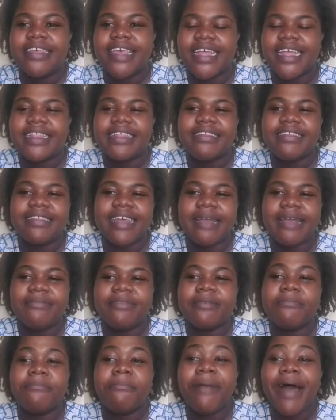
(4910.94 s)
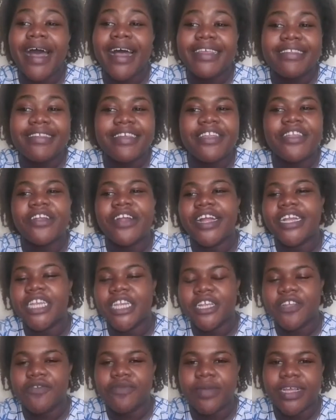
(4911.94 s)
Take this time to bask in your
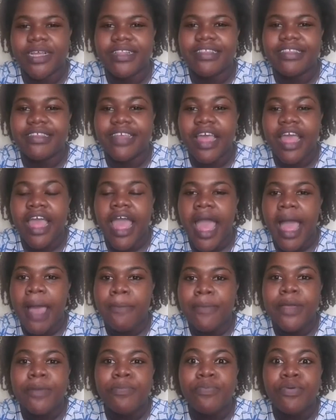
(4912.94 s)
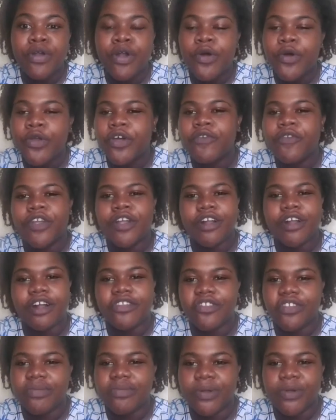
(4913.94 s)
achievements and be proud of your
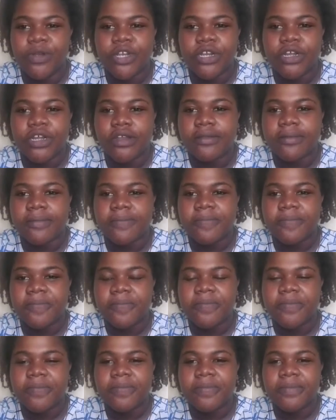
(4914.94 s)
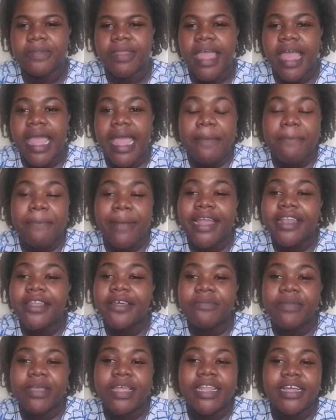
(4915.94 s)
contribution. It might
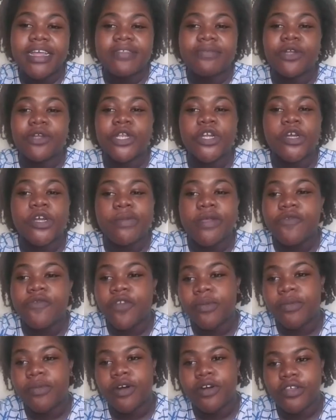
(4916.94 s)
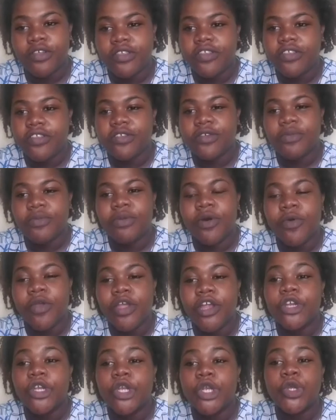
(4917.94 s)
not mean as much coming from us, but
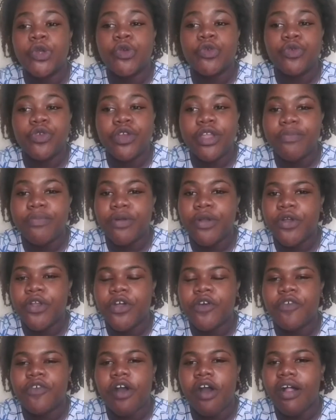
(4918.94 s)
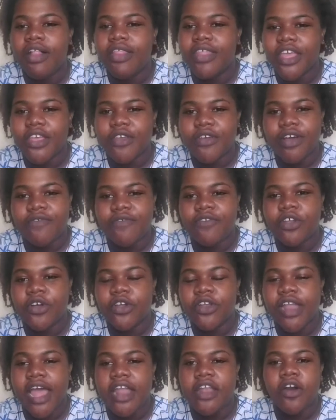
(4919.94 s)
we are truly proud of all that you have
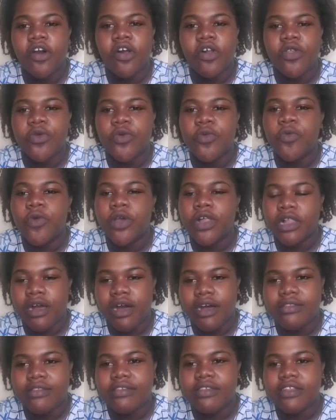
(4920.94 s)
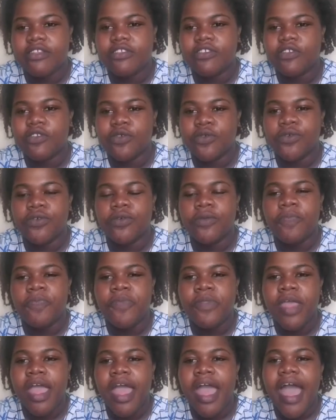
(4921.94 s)
done and all you will continue to do.
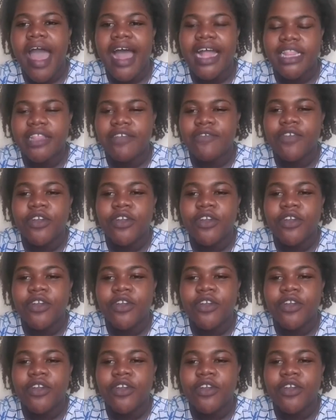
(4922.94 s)
At